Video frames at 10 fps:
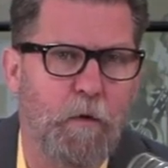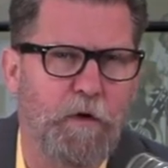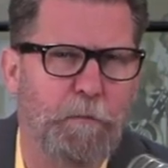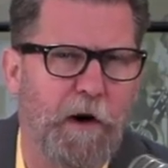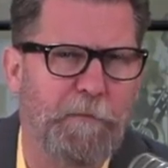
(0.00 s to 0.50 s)

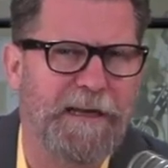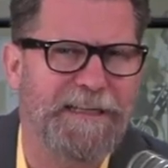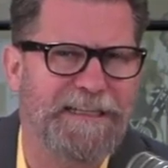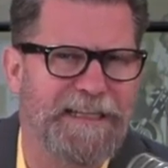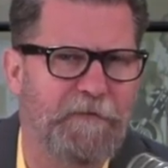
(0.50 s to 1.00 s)
you probably
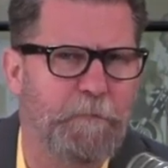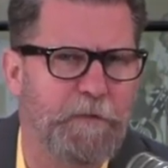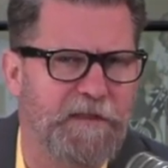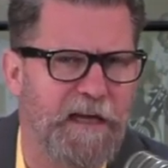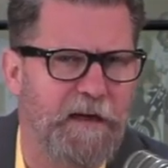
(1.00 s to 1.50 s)
get
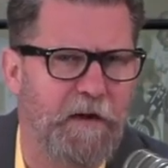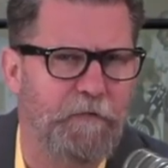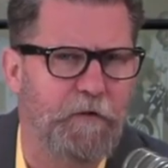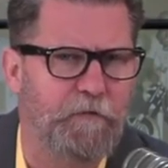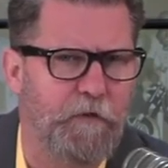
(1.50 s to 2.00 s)
7% of
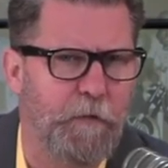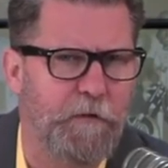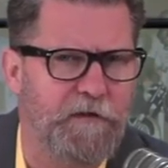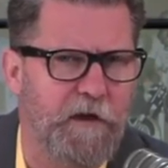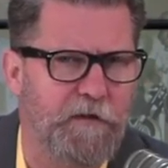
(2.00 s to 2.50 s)
your
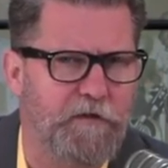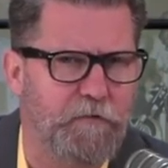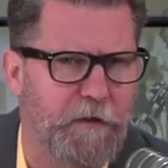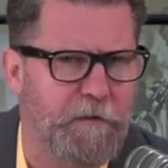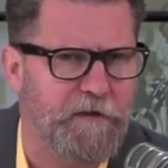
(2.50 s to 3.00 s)
viewers on
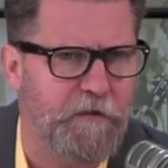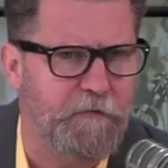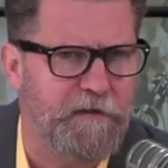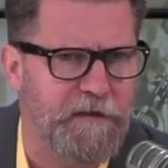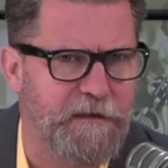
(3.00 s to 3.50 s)
streaming
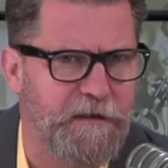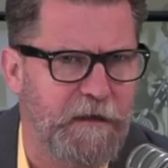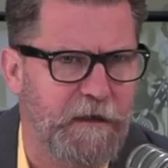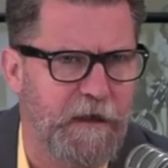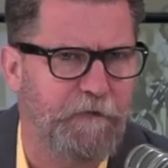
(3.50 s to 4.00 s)
services.
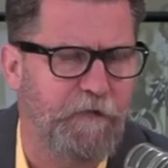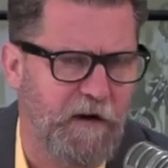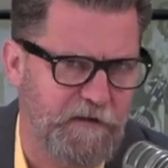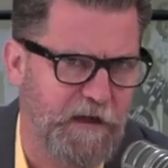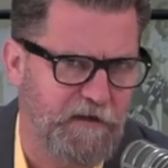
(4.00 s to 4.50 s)
Like
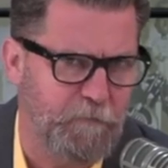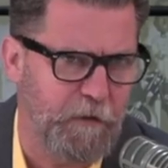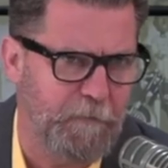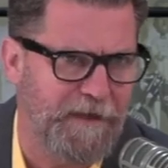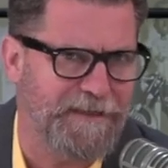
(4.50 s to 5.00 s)
Fox Nation
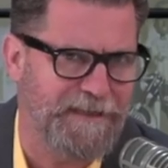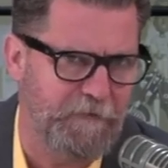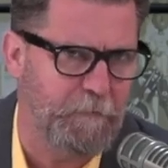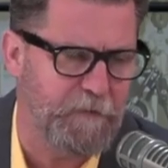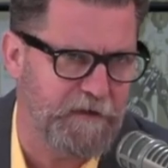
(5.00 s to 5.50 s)
probably gets
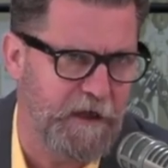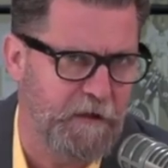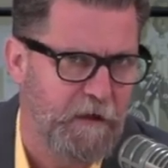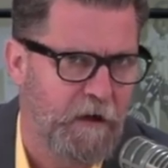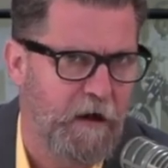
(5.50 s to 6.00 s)

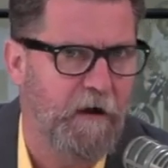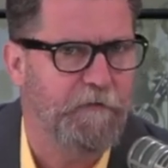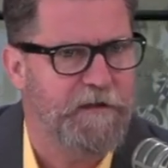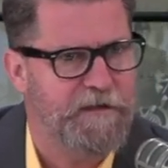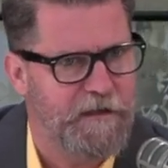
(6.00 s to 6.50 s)
7%
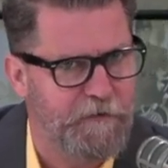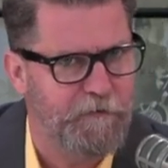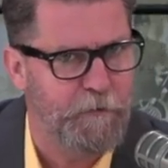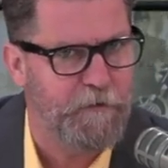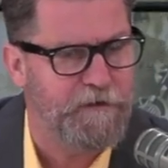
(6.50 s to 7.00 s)
of its TV
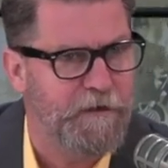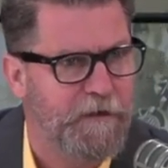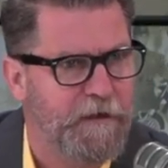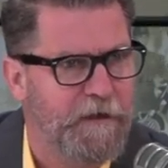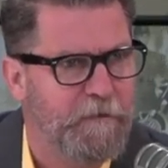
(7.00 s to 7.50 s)
viewers.
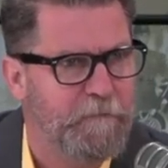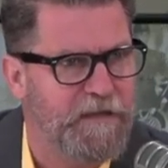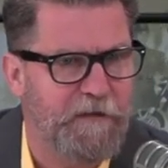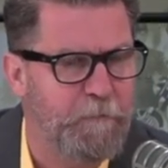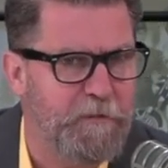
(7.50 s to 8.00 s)

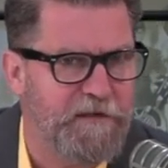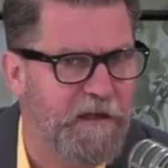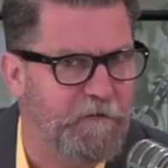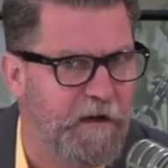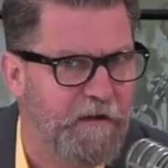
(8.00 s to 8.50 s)

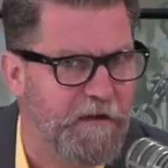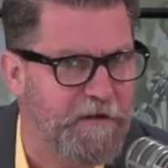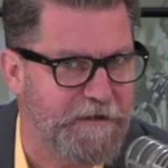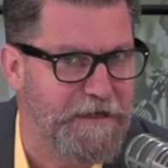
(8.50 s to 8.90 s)
7% of nothing is